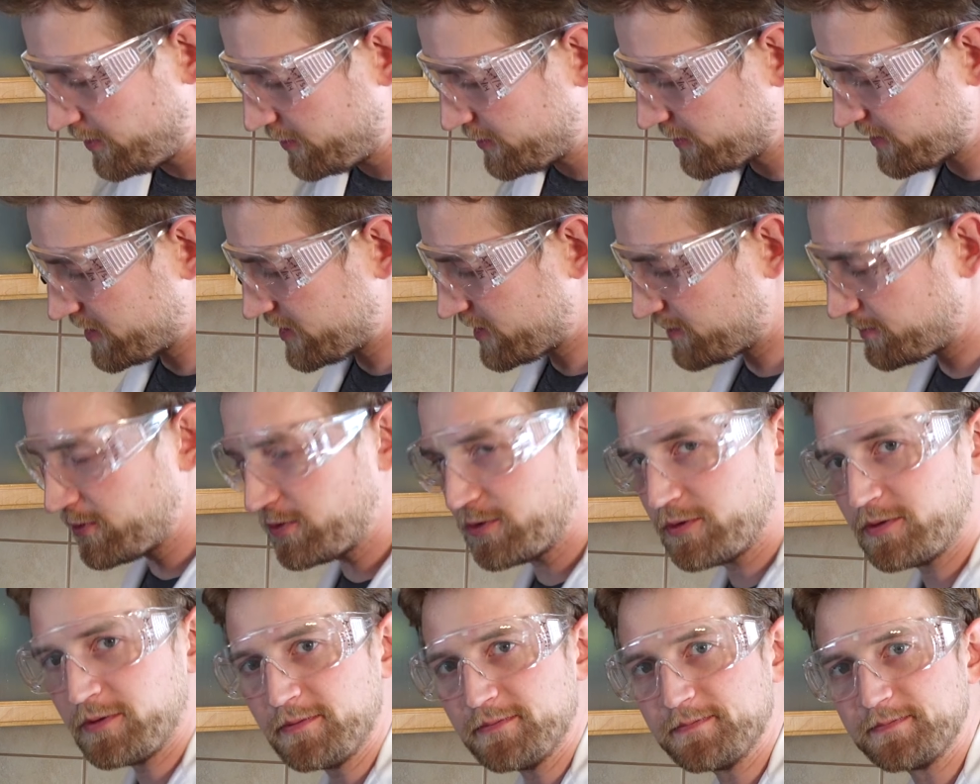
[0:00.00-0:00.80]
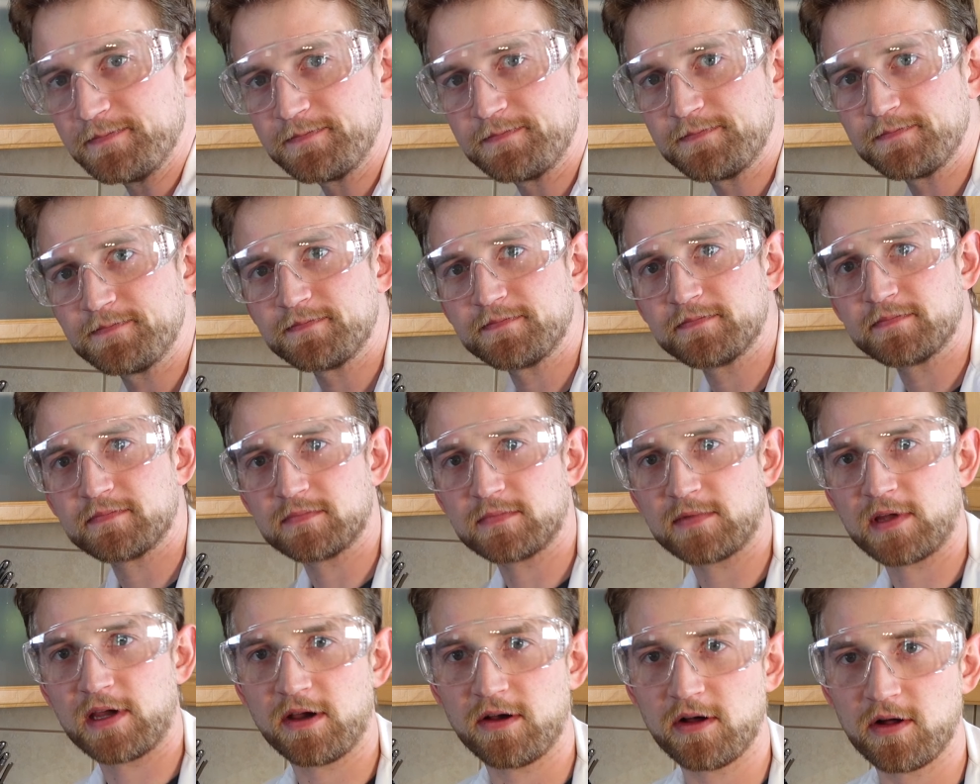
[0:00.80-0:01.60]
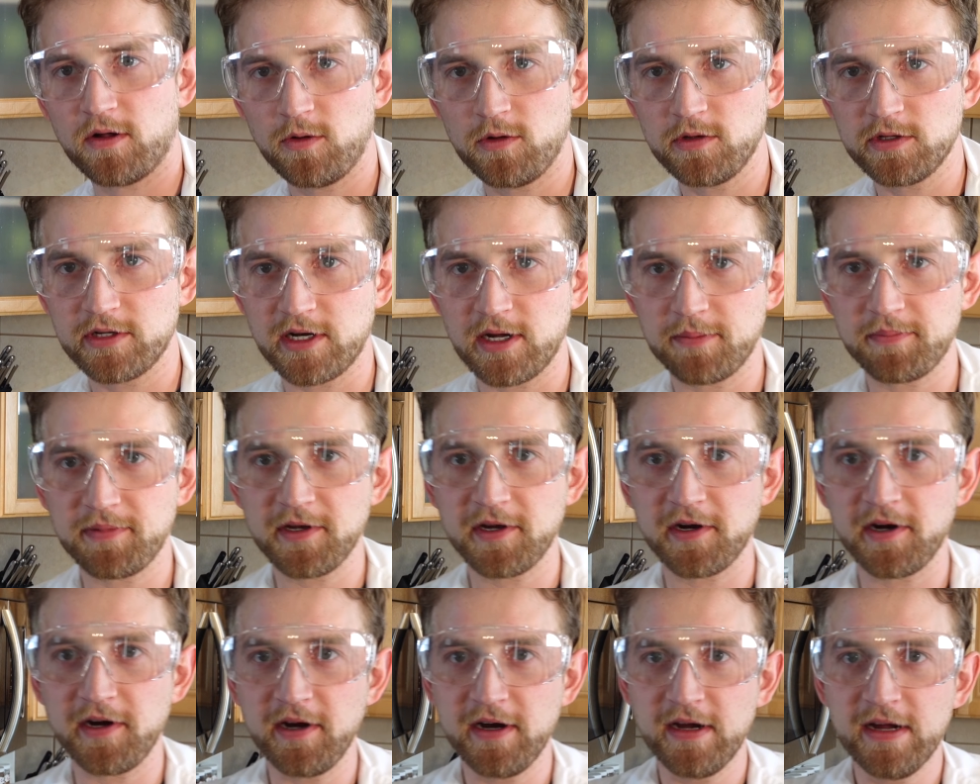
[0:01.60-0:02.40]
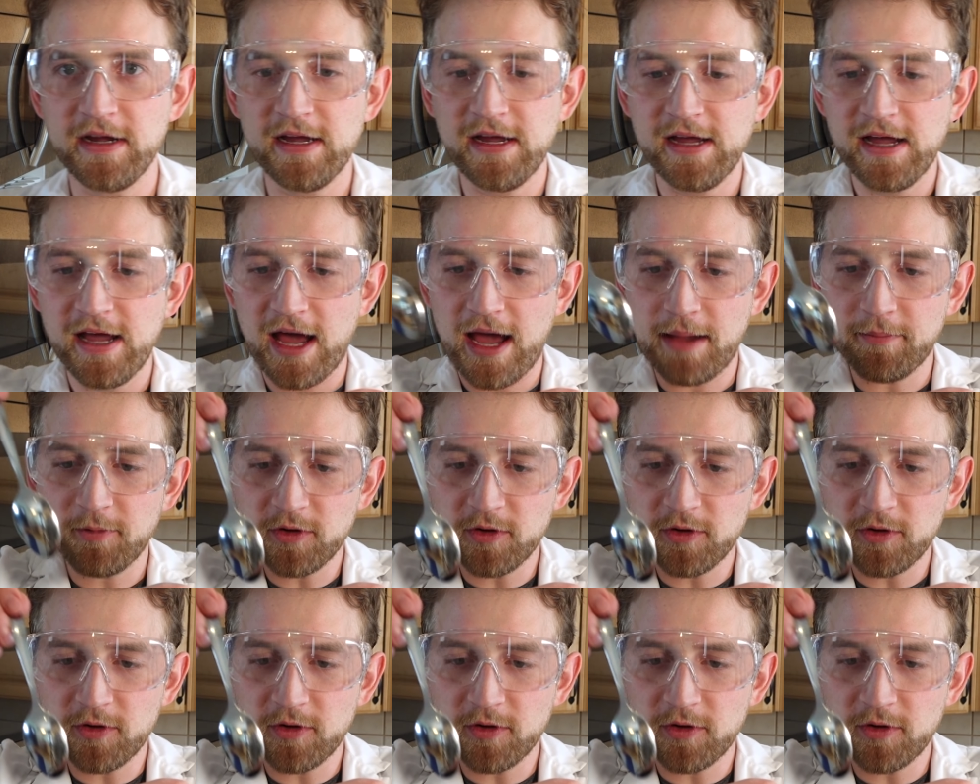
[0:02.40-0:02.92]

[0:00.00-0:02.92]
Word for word: use a spoon. I'll hold it up here. I'm